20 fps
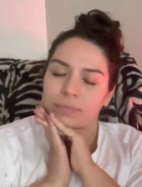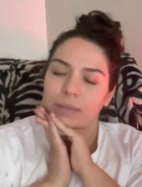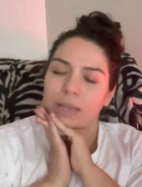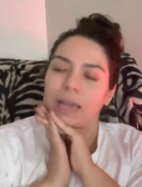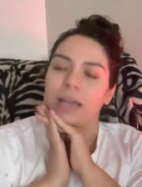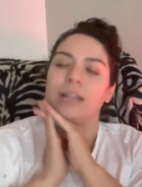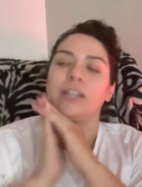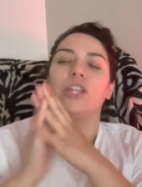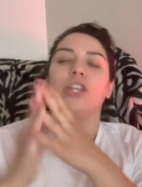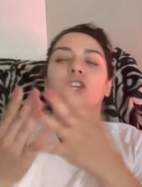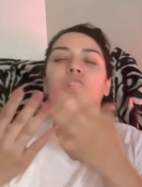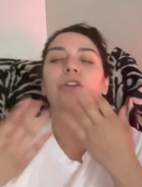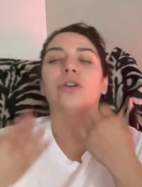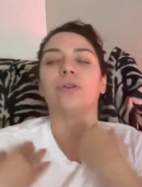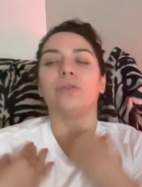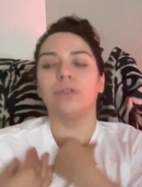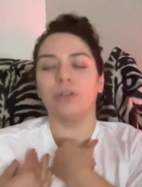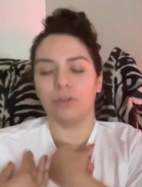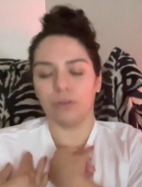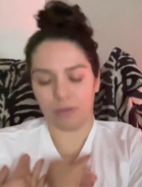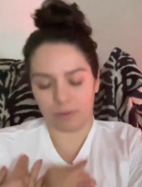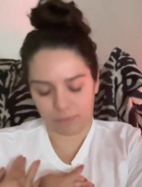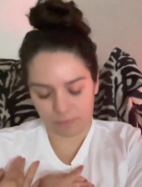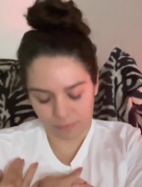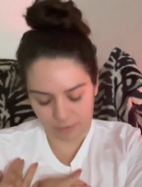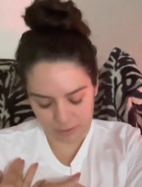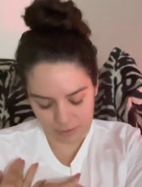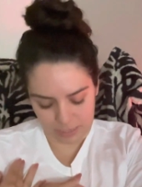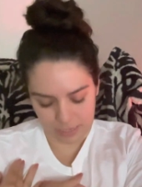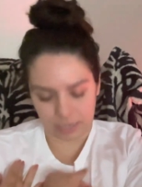and you can
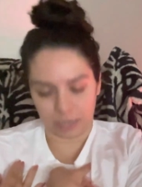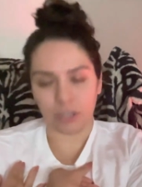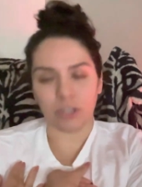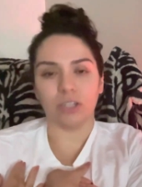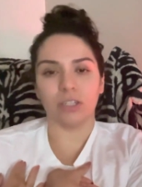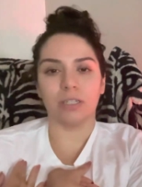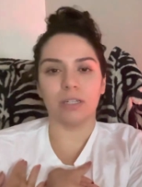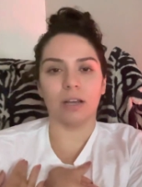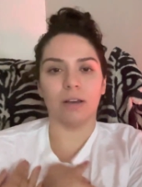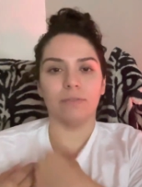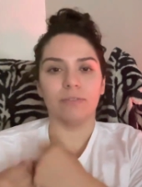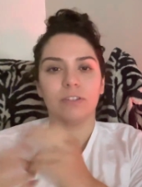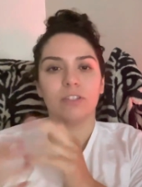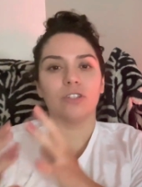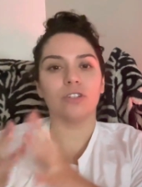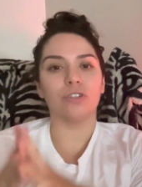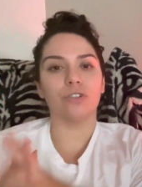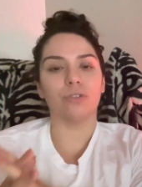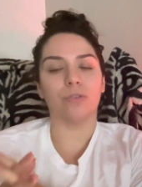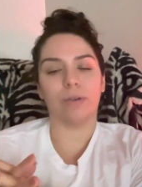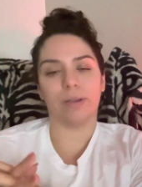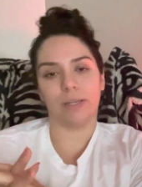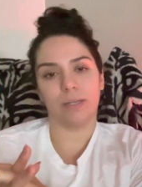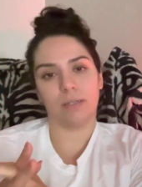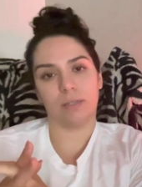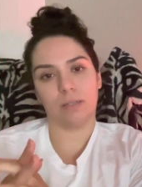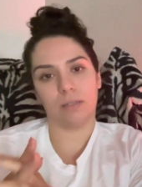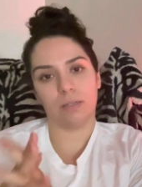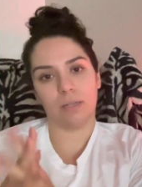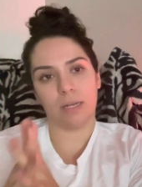feel that in yourself. It's a choice.
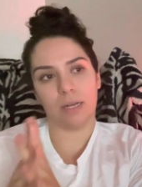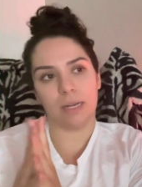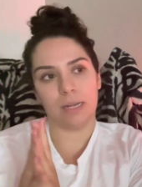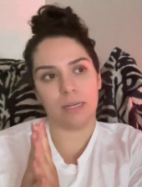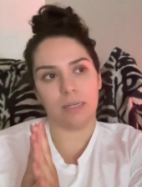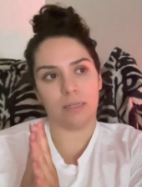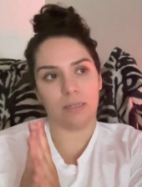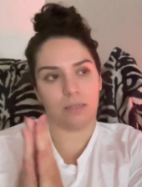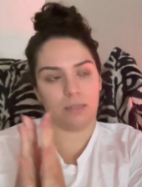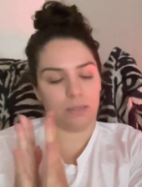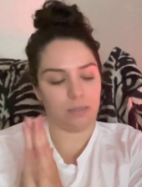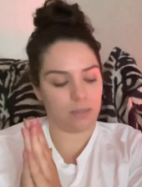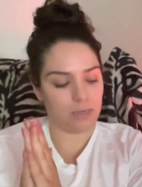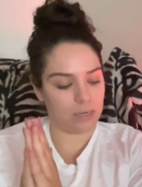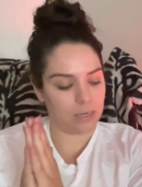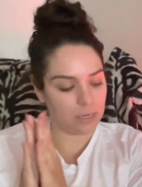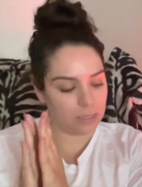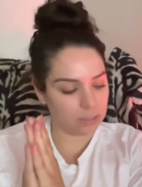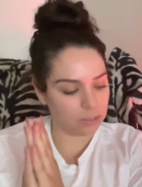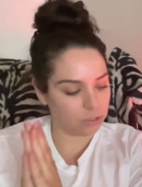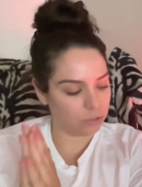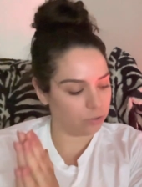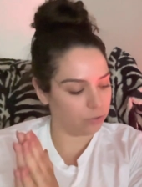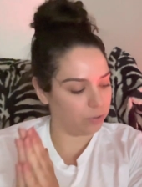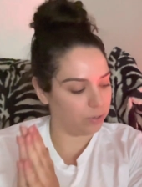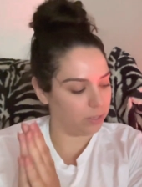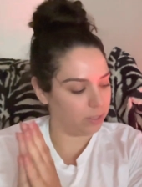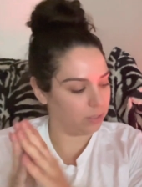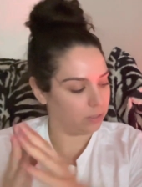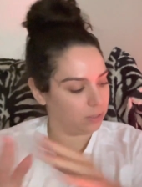It is a
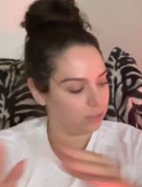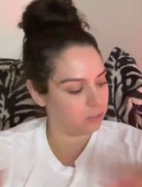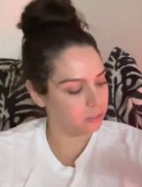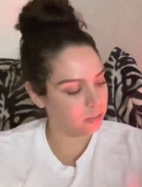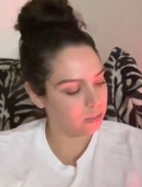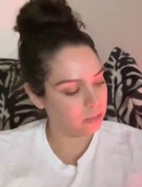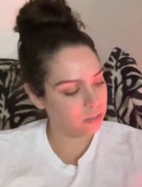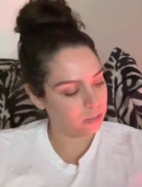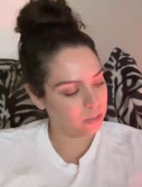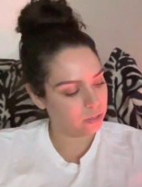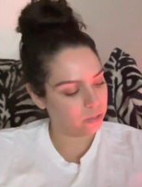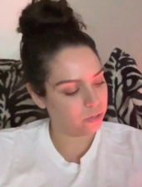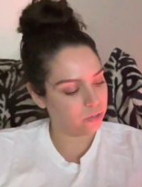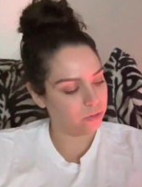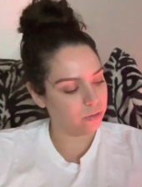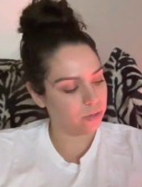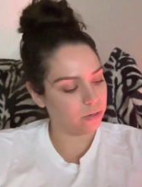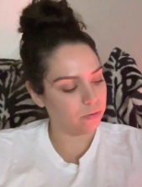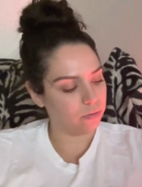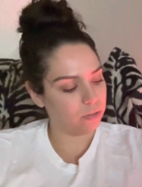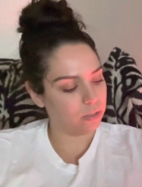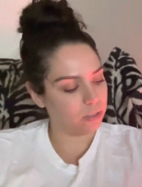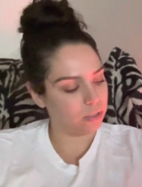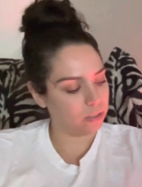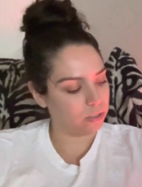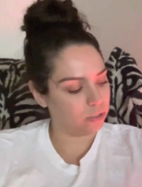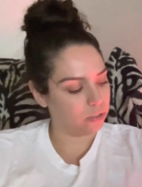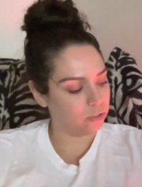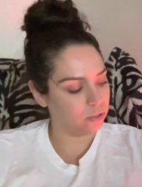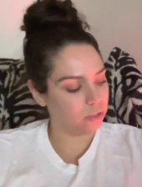choice, you know,
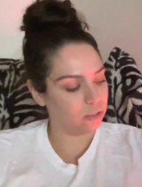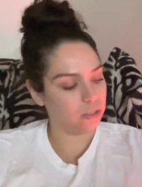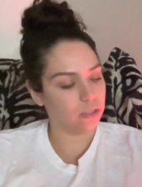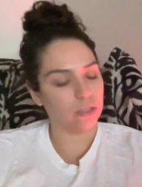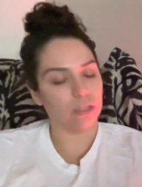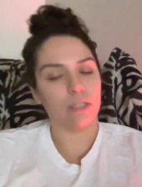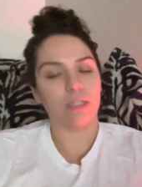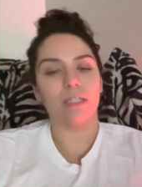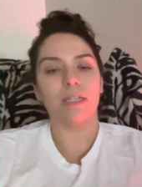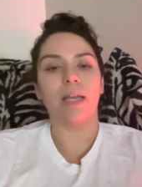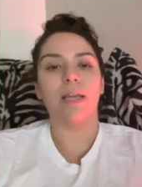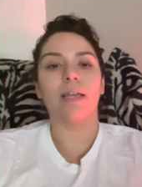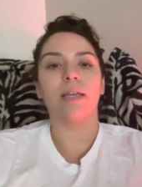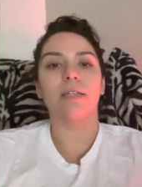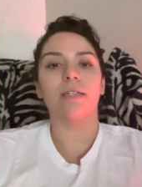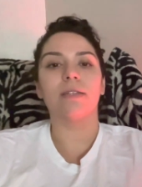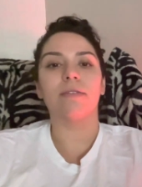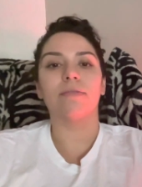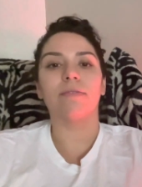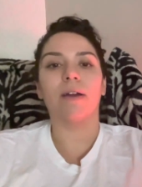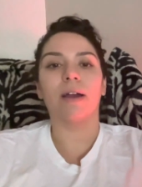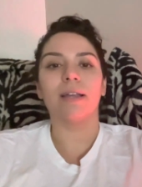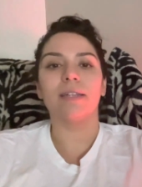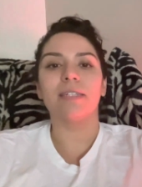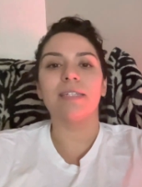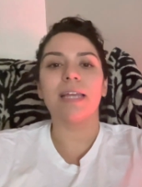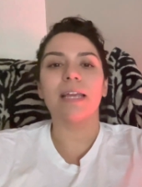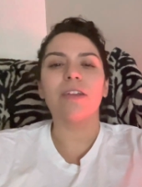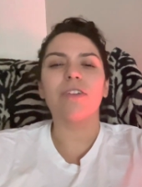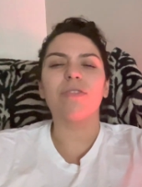to sanctify,
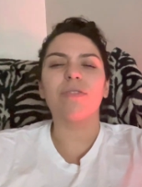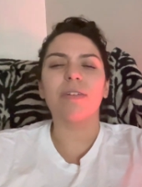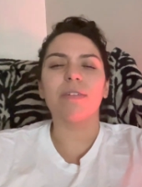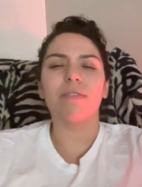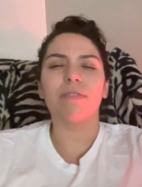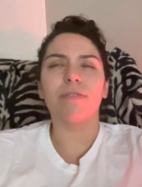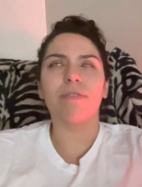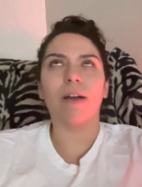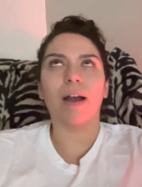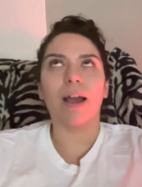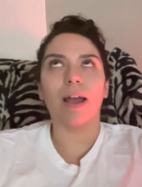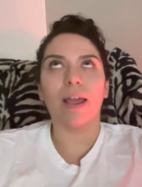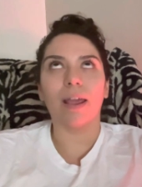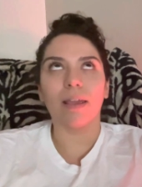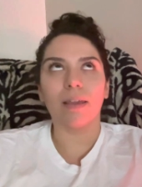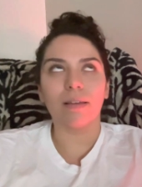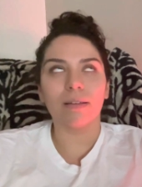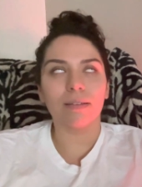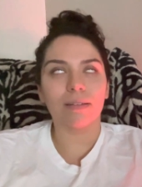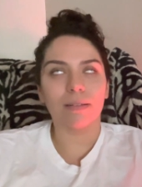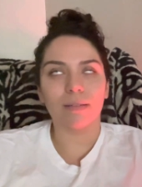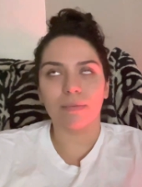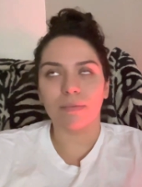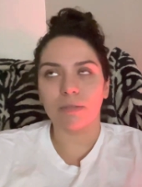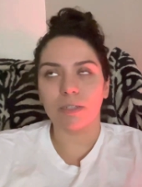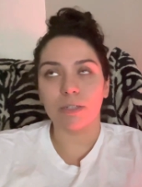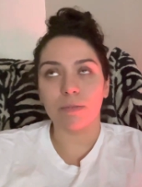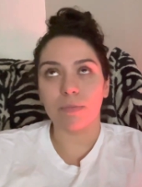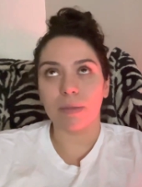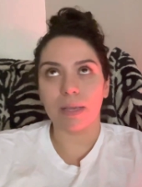sacredify. I'm
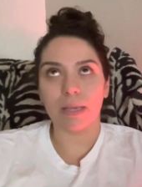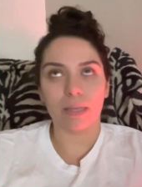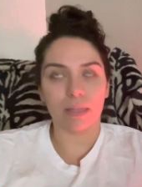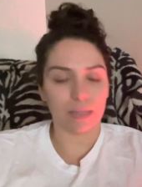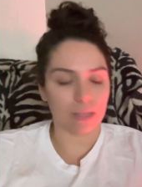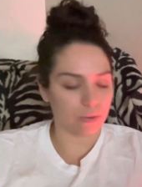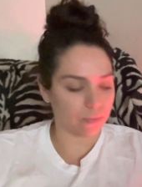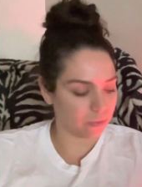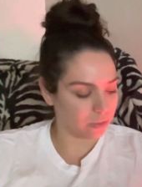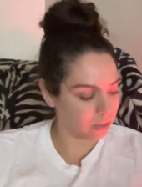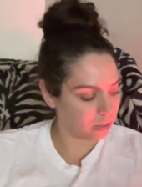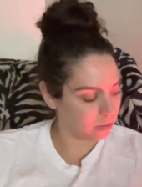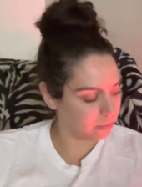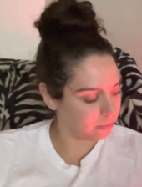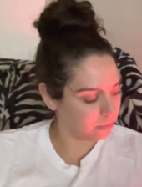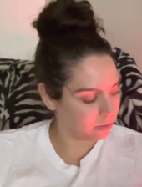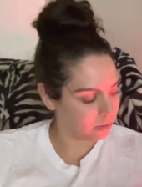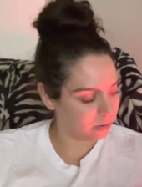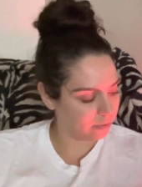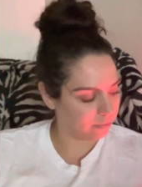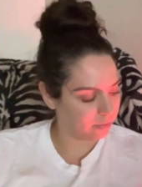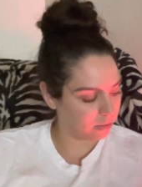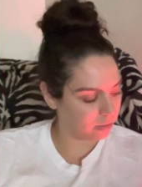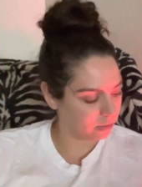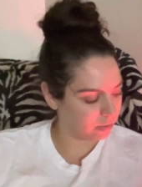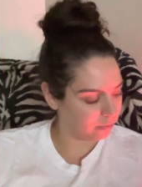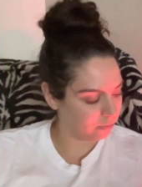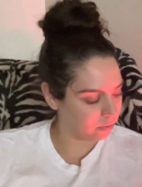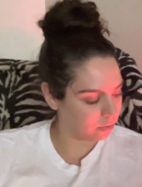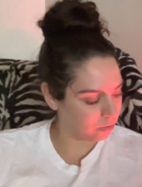just making that word up, if
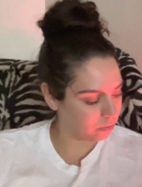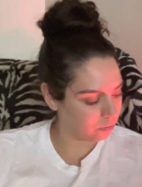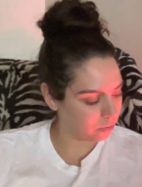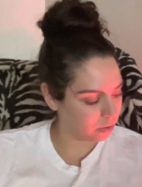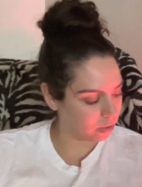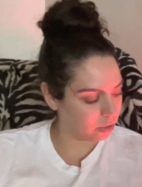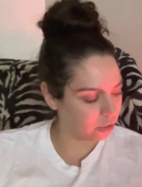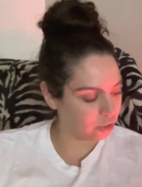that's even a word.